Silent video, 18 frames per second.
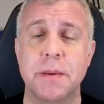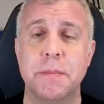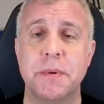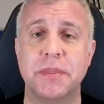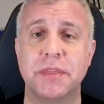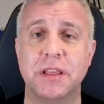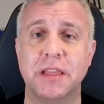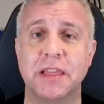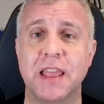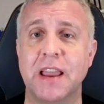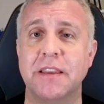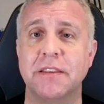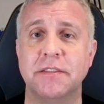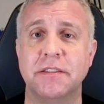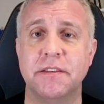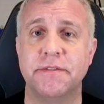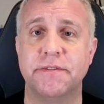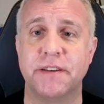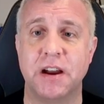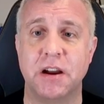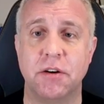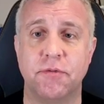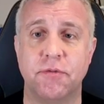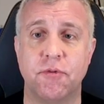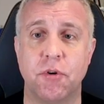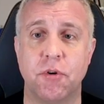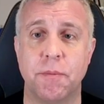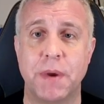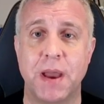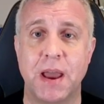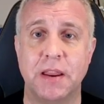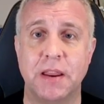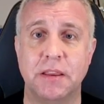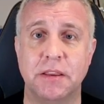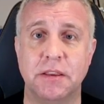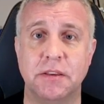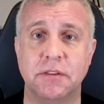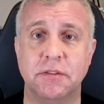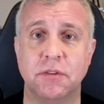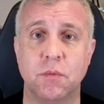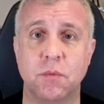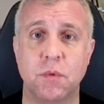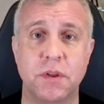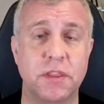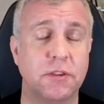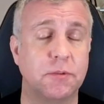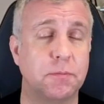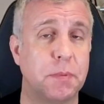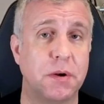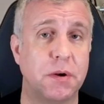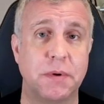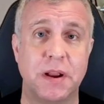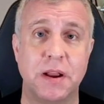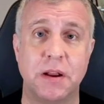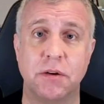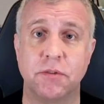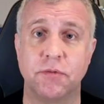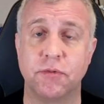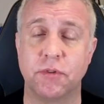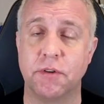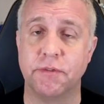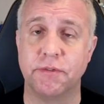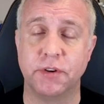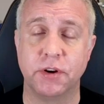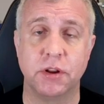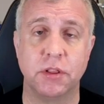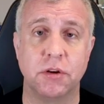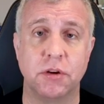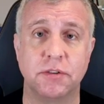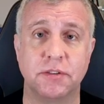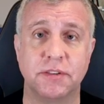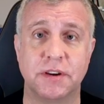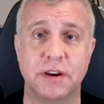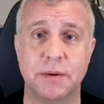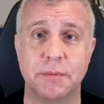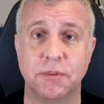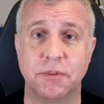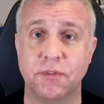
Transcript: But the legacy file format is one that's been around for a very long time.